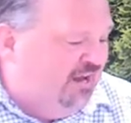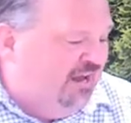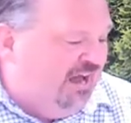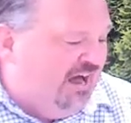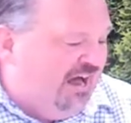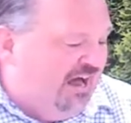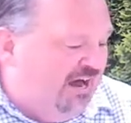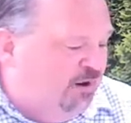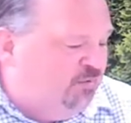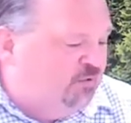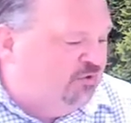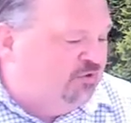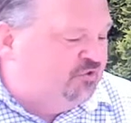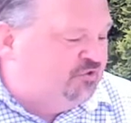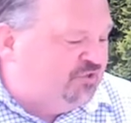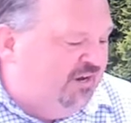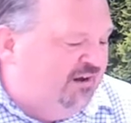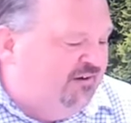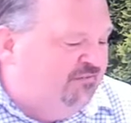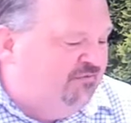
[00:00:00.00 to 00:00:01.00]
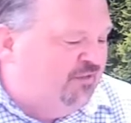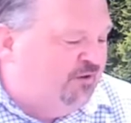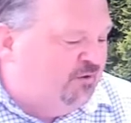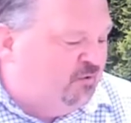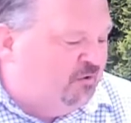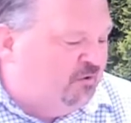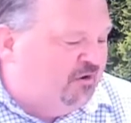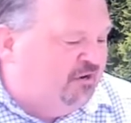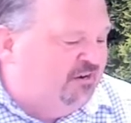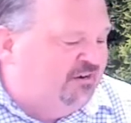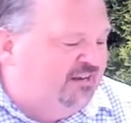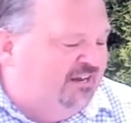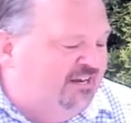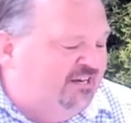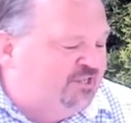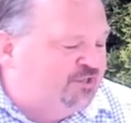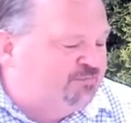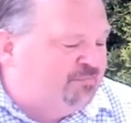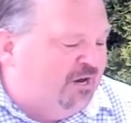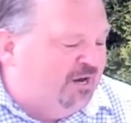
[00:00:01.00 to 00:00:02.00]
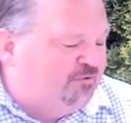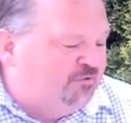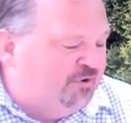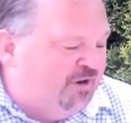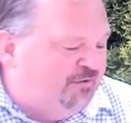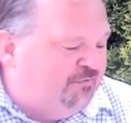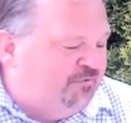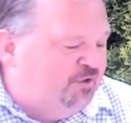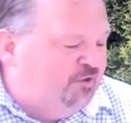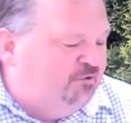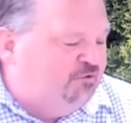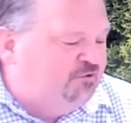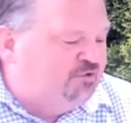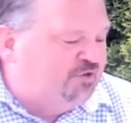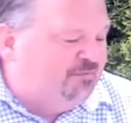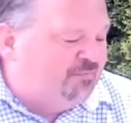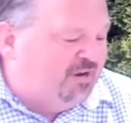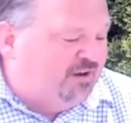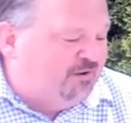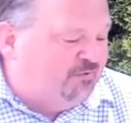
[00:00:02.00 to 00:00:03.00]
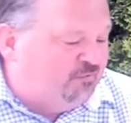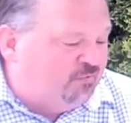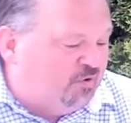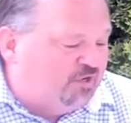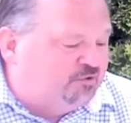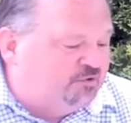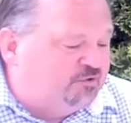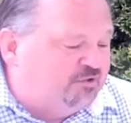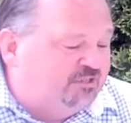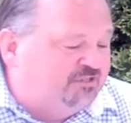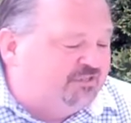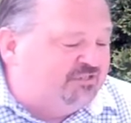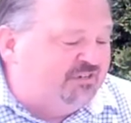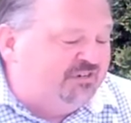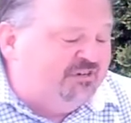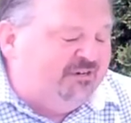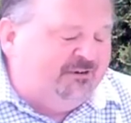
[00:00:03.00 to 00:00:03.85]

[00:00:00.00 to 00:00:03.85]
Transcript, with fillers: I will say of the Lord, he is my refuge and my fortress,